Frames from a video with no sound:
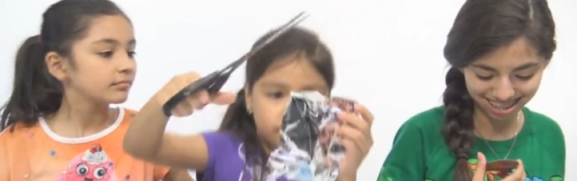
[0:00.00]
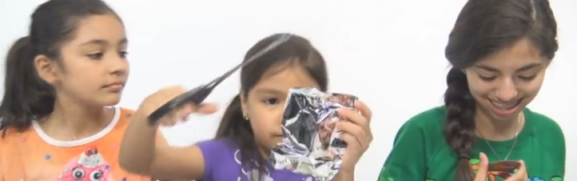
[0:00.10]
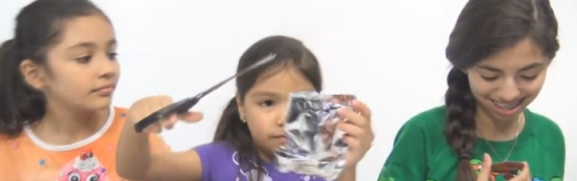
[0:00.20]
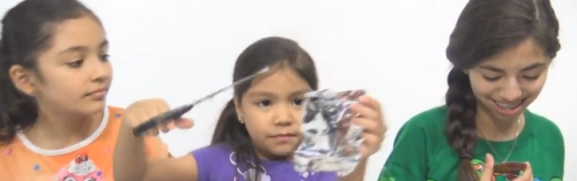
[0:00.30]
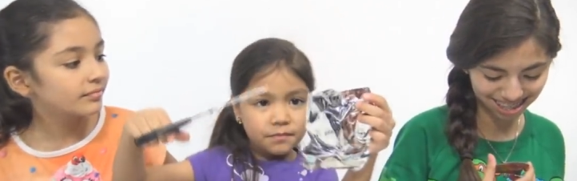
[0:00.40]

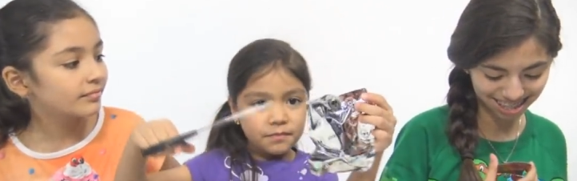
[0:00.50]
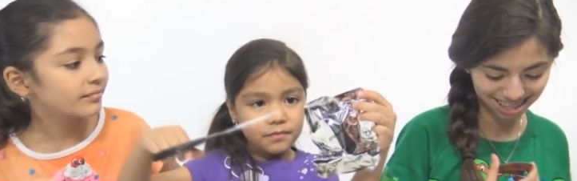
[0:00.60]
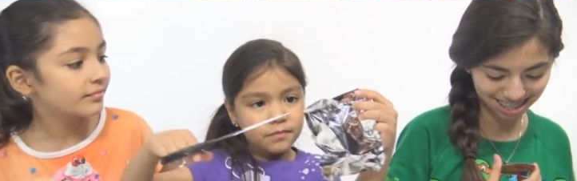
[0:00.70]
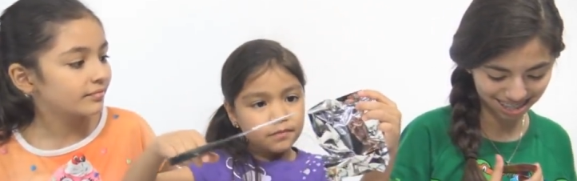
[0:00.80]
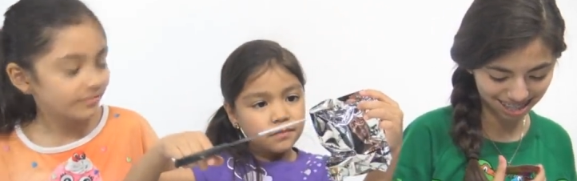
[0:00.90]

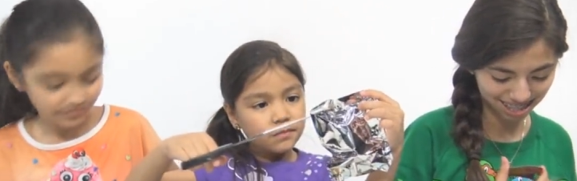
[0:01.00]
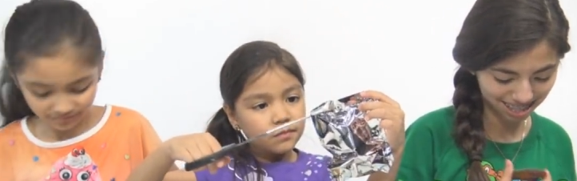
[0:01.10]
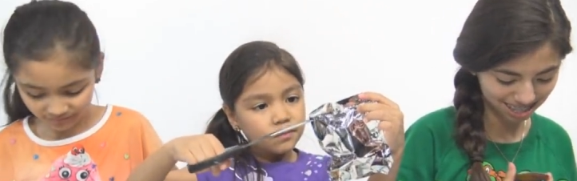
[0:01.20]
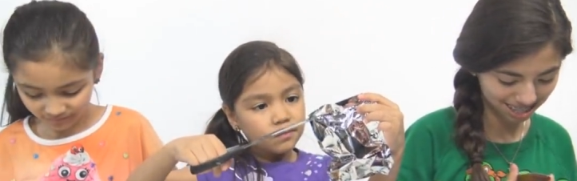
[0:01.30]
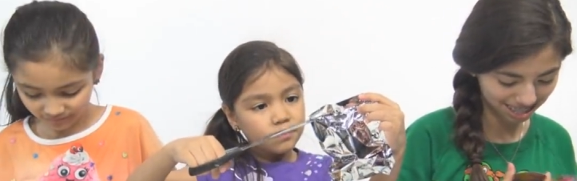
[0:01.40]

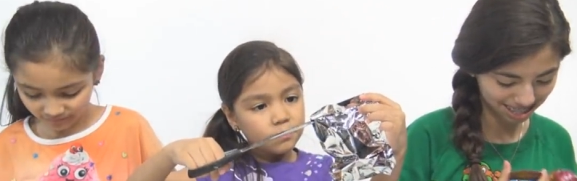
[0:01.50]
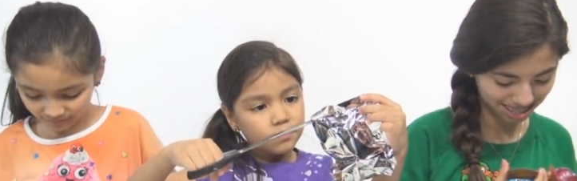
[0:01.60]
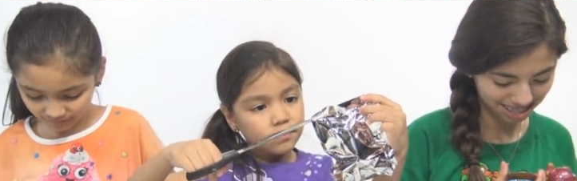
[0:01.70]
No one is speaking in this clip.